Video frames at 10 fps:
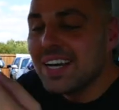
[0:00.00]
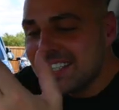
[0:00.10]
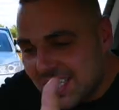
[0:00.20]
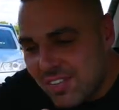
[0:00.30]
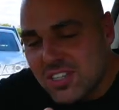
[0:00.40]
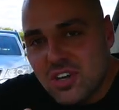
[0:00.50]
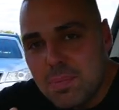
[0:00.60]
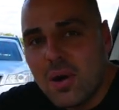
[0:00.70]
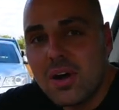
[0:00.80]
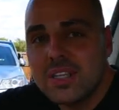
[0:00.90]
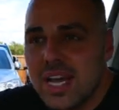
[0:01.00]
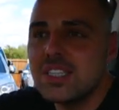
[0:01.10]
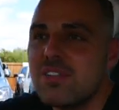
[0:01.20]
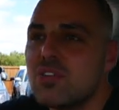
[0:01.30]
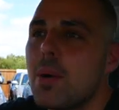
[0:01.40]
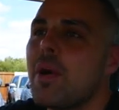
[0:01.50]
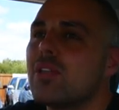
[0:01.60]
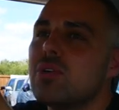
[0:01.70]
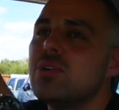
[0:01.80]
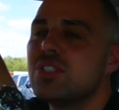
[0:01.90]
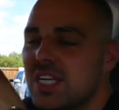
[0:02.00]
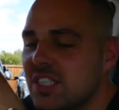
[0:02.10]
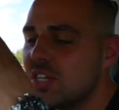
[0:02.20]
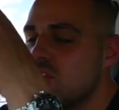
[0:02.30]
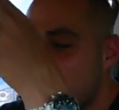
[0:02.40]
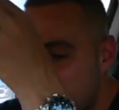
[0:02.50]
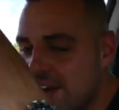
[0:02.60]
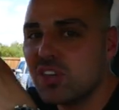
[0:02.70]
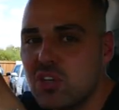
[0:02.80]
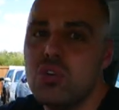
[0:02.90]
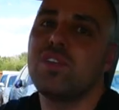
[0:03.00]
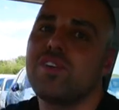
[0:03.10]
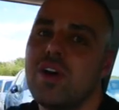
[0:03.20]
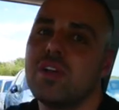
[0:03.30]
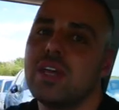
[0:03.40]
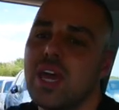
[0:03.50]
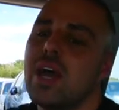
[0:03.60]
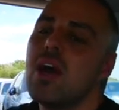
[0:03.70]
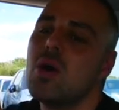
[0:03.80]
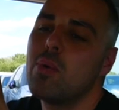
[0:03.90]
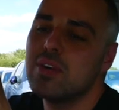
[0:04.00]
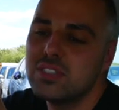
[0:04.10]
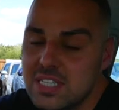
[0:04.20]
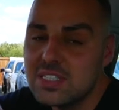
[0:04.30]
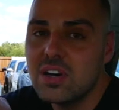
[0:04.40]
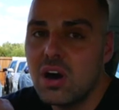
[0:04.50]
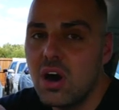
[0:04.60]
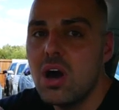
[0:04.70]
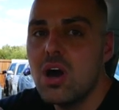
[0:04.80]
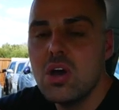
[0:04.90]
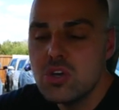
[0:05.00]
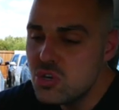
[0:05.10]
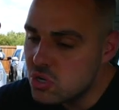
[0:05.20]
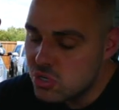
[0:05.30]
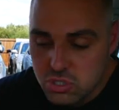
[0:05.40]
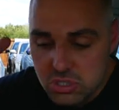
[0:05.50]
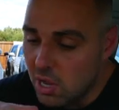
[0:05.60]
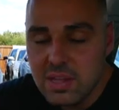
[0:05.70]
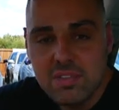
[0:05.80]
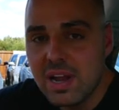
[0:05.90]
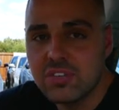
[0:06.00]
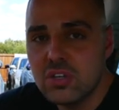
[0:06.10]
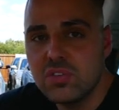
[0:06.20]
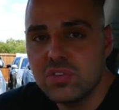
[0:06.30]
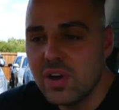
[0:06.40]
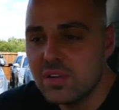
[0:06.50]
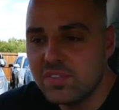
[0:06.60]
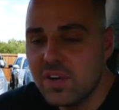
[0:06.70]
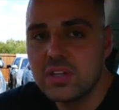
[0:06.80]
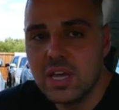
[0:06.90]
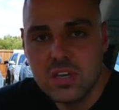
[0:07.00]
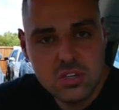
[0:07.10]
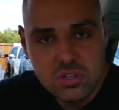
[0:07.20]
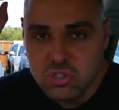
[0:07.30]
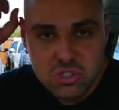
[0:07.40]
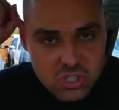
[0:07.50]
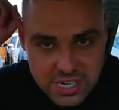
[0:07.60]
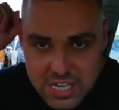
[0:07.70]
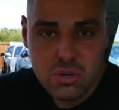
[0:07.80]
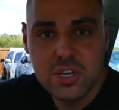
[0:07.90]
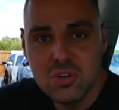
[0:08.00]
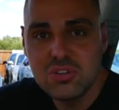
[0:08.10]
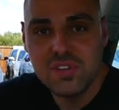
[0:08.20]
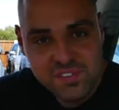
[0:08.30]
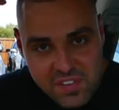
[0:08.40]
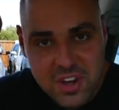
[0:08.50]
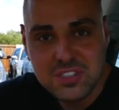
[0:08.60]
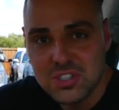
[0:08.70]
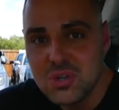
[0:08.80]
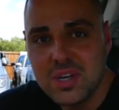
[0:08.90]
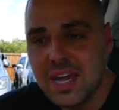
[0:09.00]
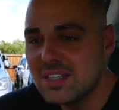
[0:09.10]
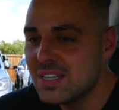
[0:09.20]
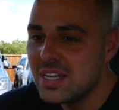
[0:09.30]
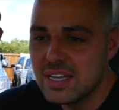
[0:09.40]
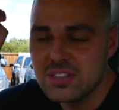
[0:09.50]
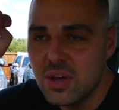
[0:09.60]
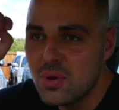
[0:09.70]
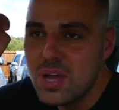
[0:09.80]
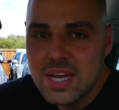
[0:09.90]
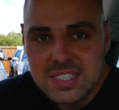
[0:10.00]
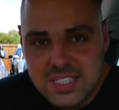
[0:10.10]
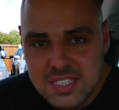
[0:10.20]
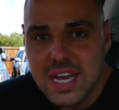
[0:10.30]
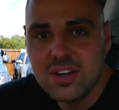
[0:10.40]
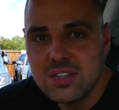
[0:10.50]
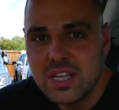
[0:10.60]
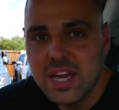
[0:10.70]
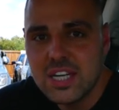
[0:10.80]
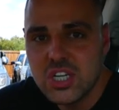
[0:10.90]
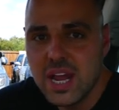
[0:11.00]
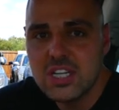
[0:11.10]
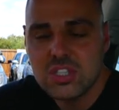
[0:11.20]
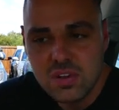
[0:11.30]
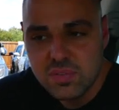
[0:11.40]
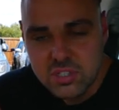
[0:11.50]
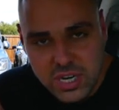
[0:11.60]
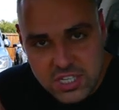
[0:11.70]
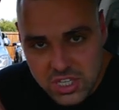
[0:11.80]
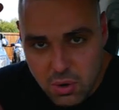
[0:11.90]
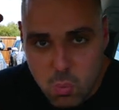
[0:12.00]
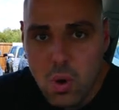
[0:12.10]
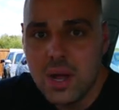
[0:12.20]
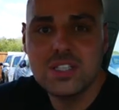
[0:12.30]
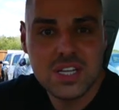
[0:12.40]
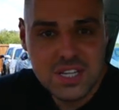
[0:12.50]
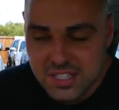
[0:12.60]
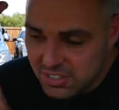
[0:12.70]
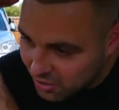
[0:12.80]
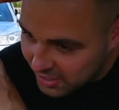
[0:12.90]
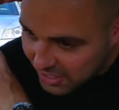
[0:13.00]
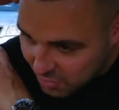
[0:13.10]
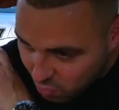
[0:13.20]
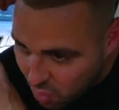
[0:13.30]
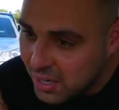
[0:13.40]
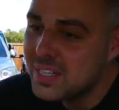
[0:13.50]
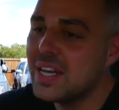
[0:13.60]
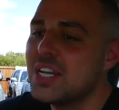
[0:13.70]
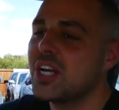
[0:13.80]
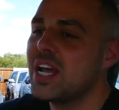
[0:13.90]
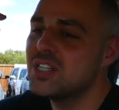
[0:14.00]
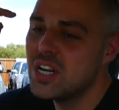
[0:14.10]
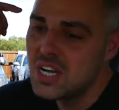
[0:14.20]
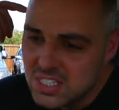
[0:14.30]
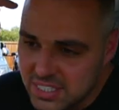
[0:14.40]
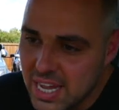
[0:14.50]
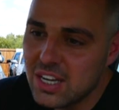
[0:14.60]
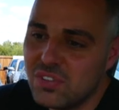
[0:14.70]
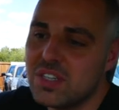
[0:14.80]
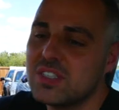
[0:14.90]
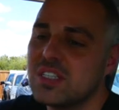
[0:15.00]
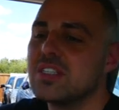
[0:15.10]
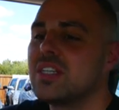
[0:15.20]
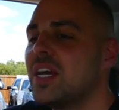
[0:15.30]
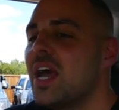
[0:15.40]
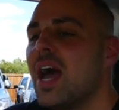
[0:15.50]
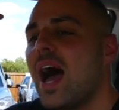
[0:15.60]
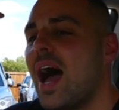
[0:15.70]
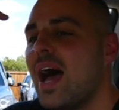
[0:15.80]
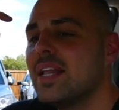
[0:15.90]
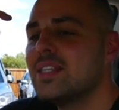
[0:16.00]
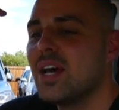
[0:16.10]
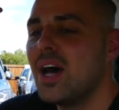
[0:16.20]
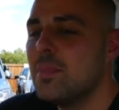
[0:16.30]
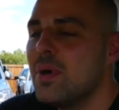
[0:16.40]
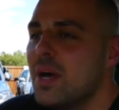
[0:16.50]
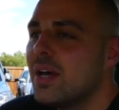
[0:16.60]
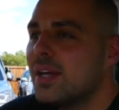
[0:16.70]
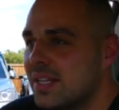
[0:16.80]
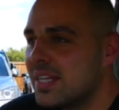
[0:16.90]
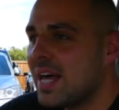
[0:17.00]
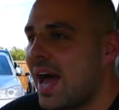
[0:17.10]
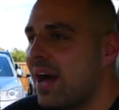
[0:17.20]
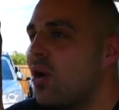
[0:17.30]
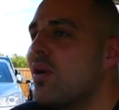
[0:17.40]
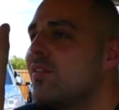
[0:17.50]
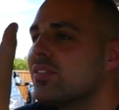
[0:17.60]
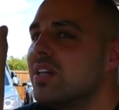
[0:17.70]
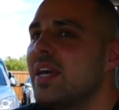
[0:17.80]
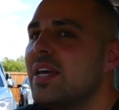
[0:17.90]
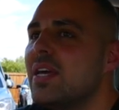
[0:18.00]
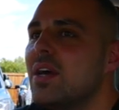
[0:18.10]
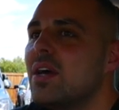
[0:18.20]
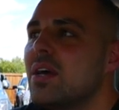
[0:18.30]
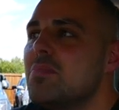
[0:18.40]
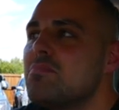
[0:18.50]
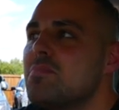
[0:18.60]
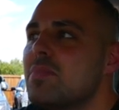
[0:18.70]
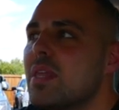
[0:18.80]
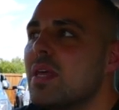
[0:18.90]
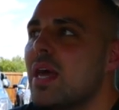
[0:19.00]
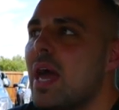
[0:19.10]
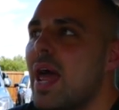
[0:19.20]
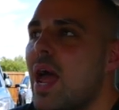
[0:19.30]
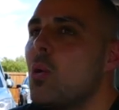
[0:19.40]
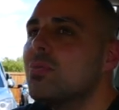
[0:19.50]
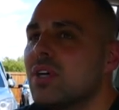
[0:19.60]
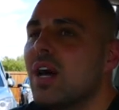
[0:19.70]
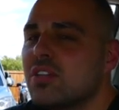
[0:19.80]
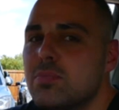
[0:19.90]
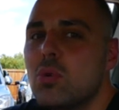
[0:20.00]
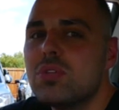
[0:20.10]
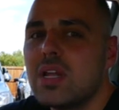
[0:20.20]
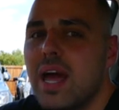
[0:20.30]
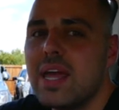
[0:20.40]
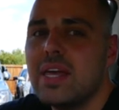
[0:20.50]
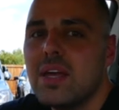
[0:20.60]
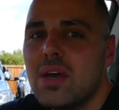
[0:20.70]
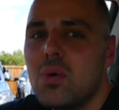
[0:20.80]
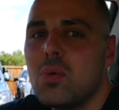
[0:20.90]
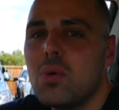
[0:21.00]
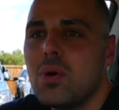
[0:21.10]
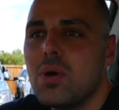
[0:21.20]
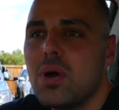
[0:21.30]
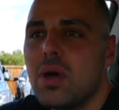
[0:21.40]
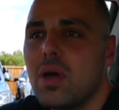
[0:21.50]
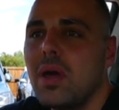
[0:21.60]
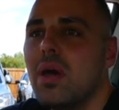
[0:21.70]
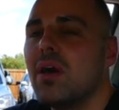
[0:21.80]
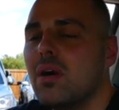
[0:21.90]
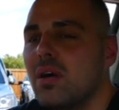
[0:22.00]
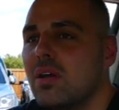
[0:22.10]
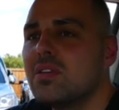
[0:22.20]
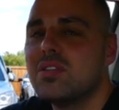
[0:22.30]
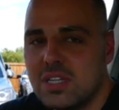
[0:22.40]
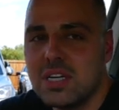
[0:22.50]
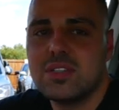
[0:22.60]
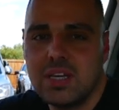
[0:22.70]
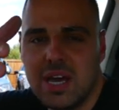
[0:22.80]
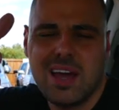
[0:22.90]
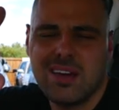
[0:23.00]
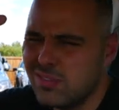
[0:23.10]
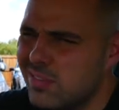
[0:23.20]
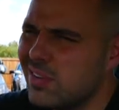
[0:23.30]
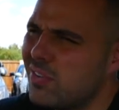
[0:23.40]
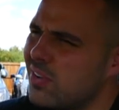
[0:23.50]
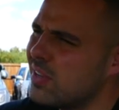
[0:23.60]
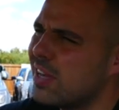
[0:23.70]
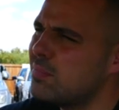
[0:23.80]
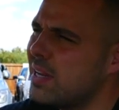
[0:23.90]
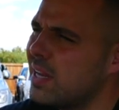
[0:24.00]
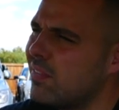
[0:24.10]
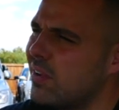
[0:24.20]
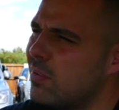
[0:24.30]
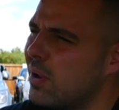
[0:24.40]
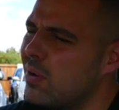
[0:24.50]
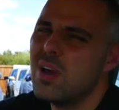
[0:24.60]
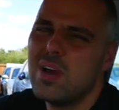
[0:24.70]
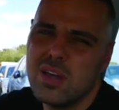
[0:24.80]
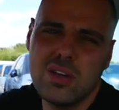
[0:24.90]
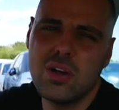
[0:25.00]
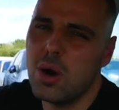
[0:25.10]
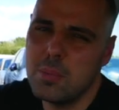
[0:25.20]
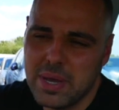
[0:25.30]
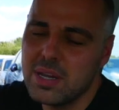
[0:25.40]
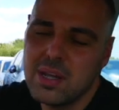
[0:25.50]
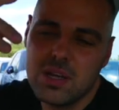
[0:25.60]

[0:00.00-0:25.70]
a Civic Type R, to get a Civic Type R to do 60, you have to use third gear. Whereas this car, you don't even have to use third gear. You just literally use the first two gears. There's no second gear change, so you've changed gear once. It's only needed one gear change to get this thing to 60. And that obviously helps a small delay to 60, yeah? I don't know if I explained that very well. You know what I mean?